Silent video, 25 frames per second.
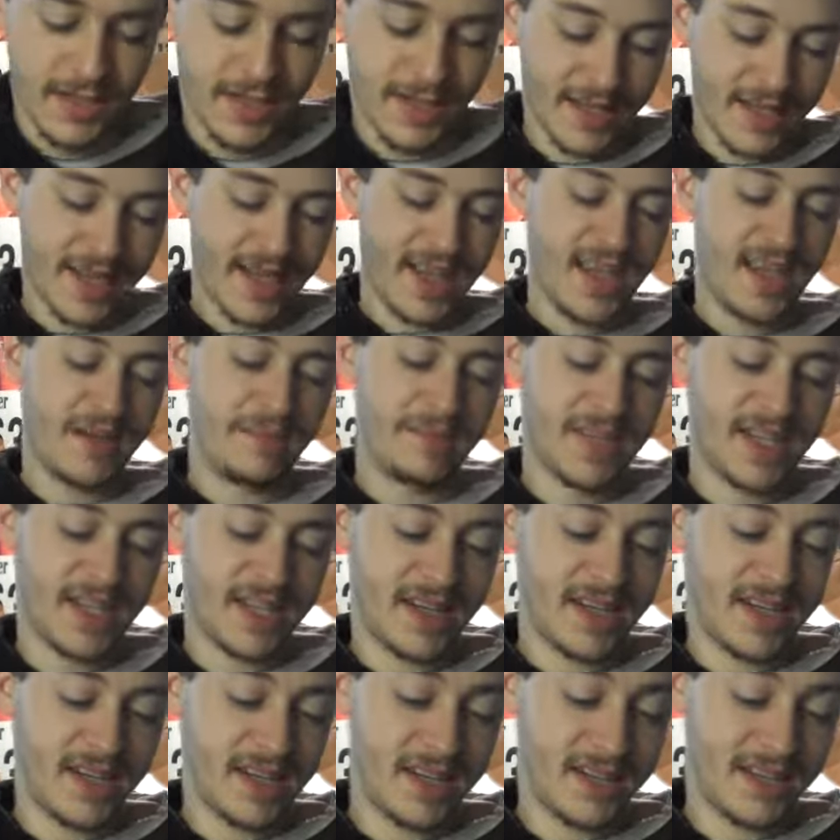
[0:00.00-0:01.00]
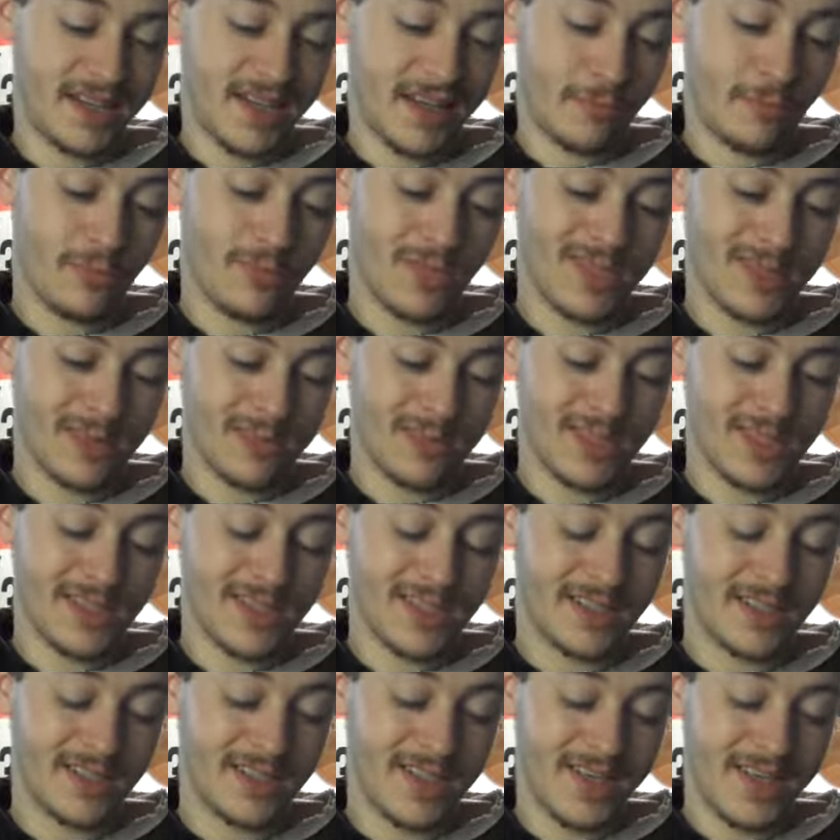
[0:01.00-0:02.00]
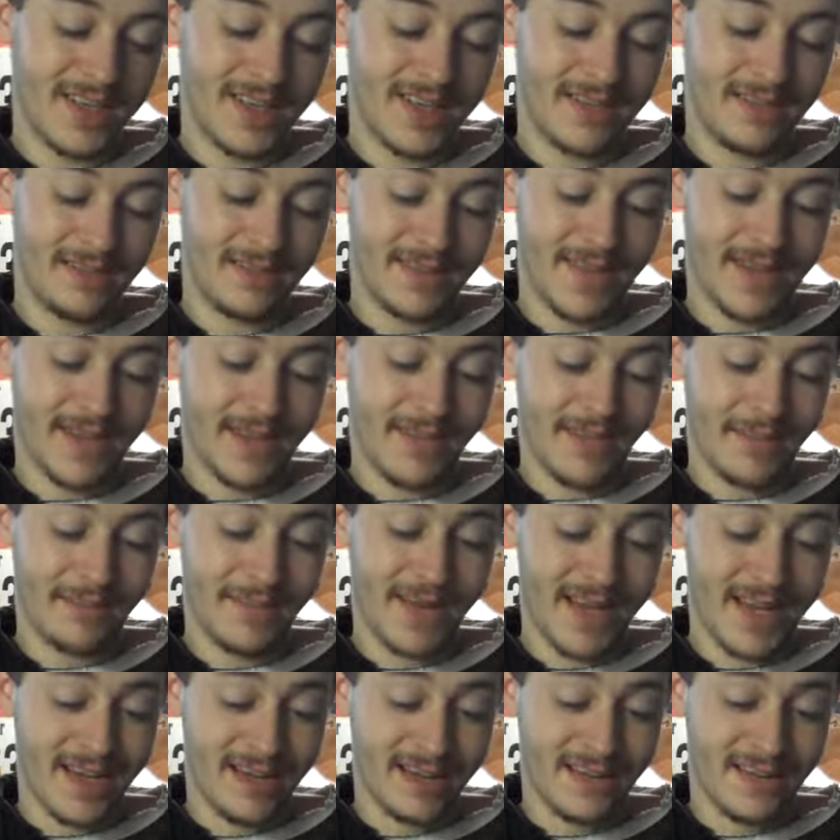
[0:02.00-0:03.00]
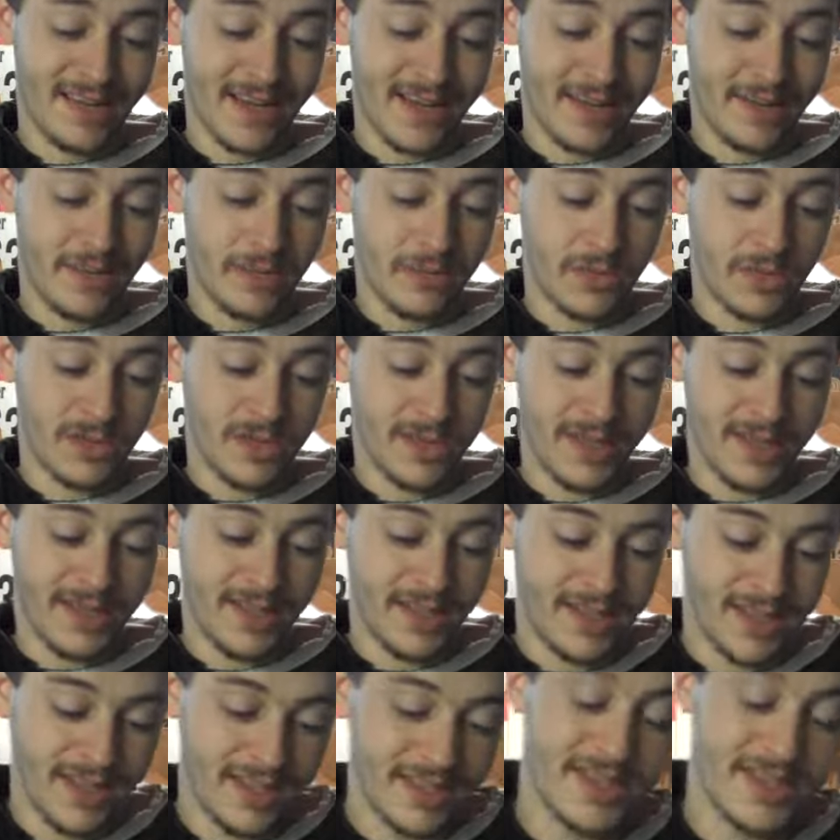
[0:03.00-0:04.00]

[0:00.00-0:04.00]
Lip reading: And a game that I was once good at, now I'm not good at no more, it is